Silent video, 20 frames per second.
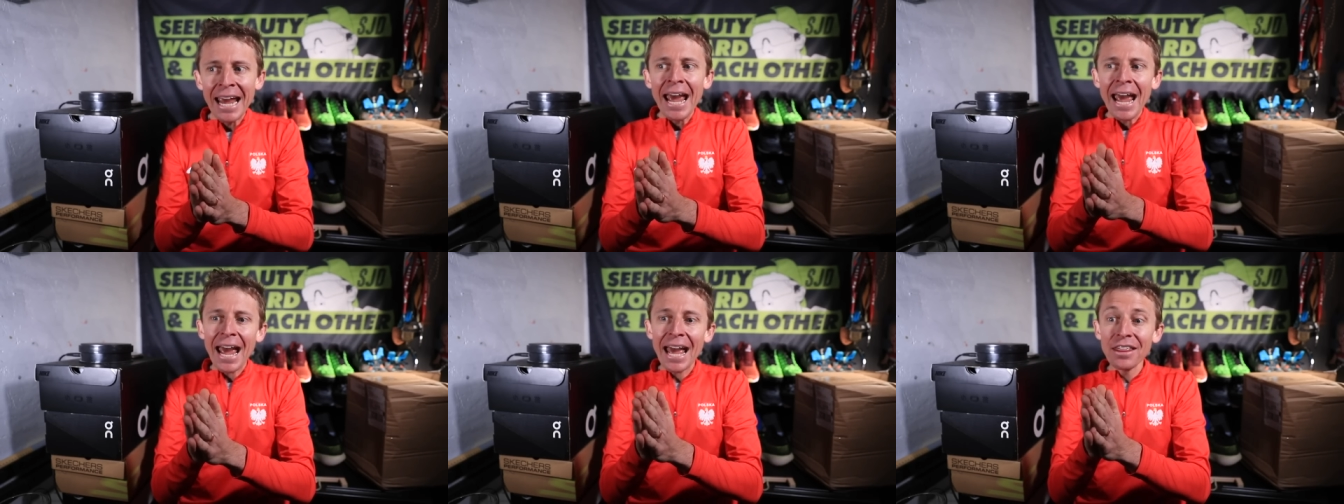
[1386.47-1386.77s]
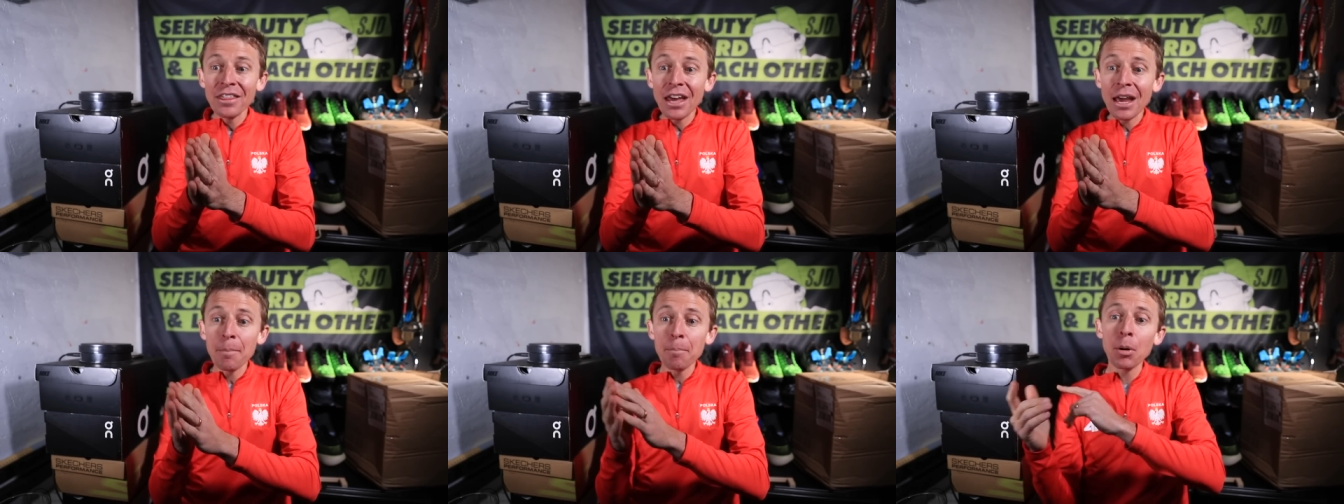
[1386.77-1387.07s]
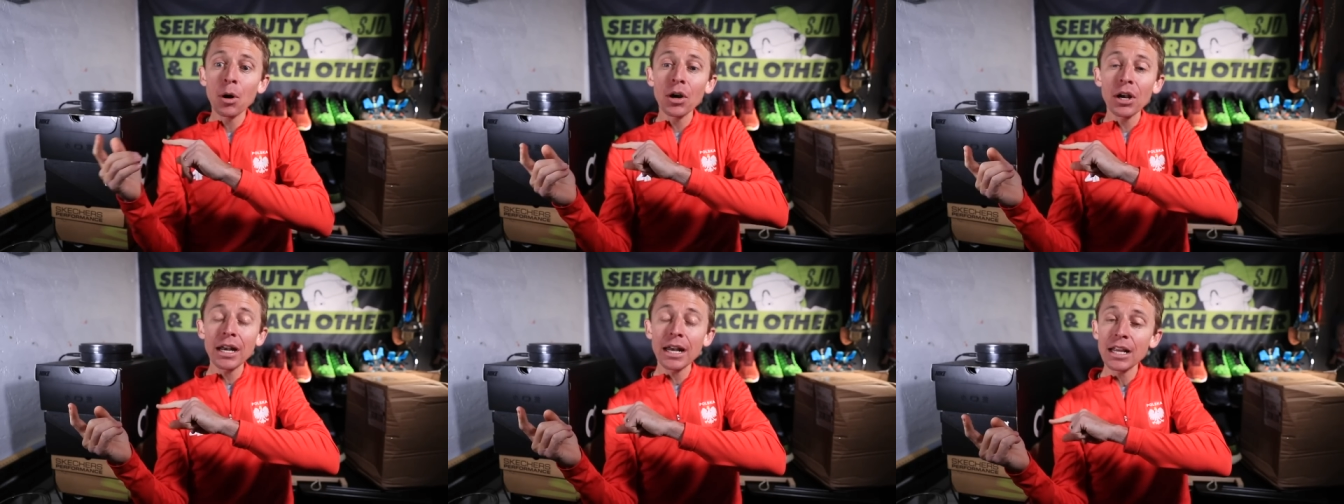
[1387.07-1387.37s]
and then
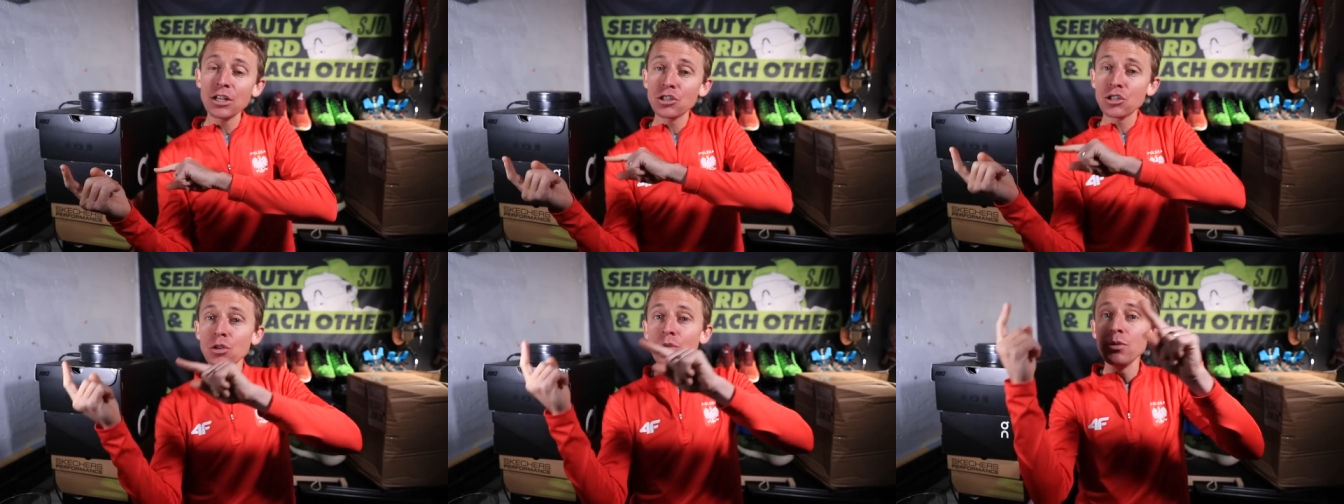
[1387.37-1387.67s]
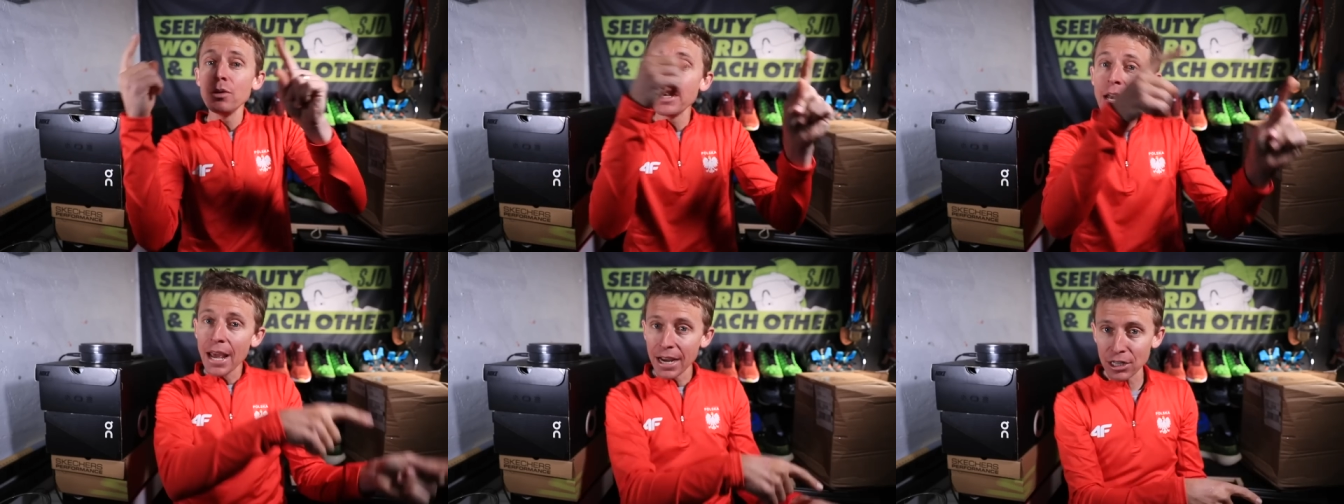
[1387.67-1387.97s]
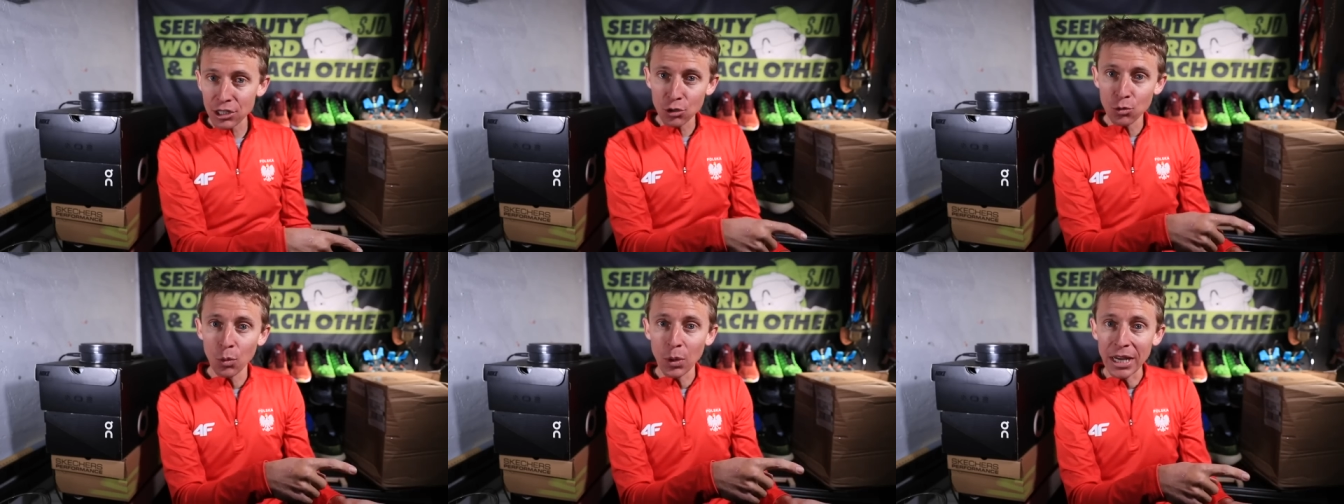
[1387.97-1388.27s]
put it into
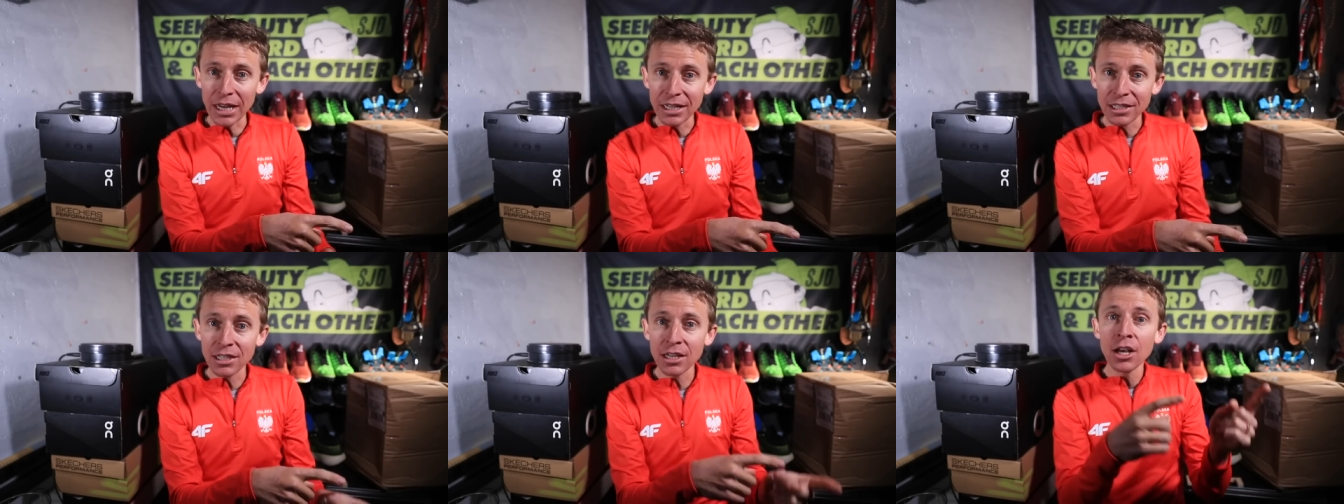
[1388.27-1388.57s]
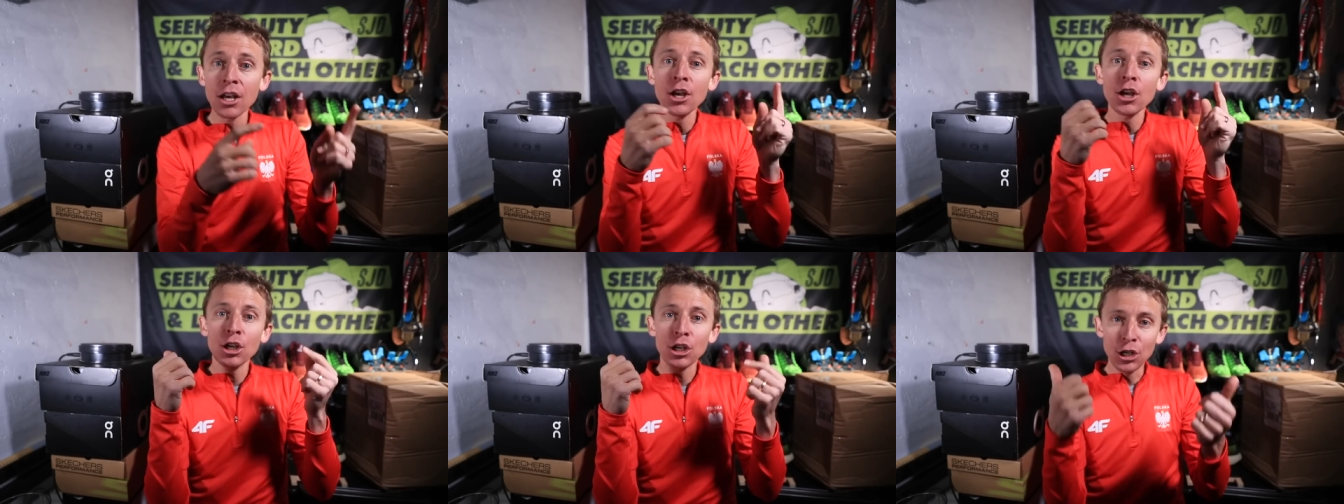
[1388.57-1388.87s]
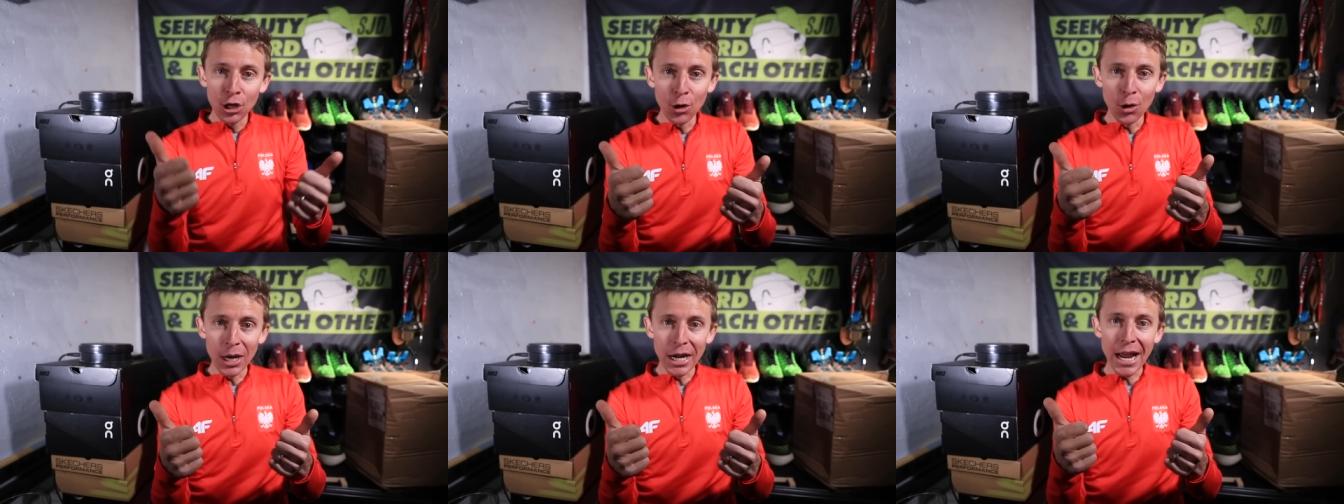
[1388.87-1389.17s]
next week's
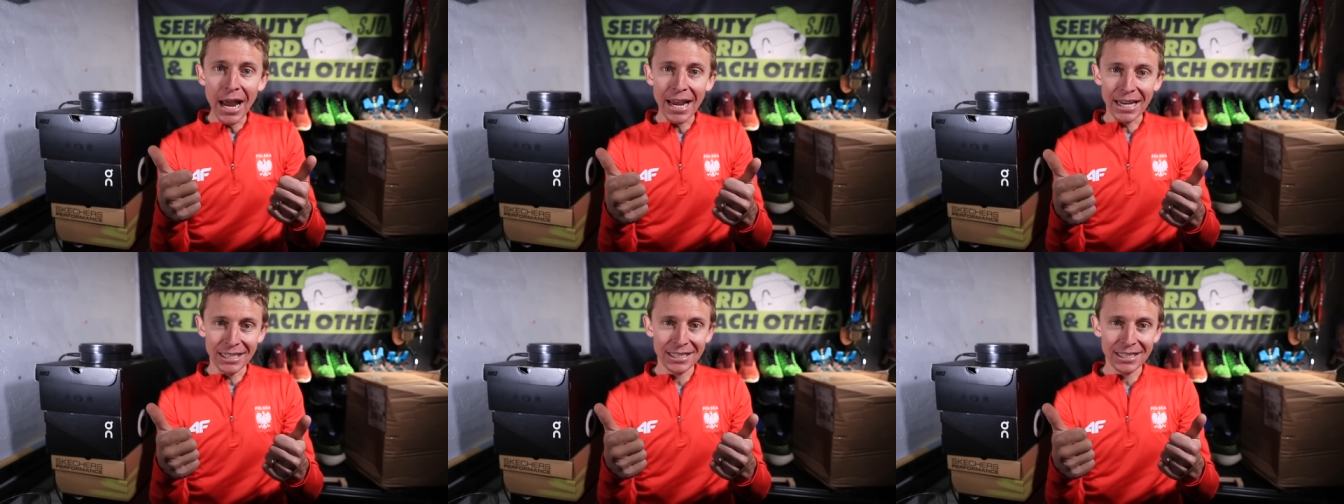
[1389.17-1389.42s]
Q and A.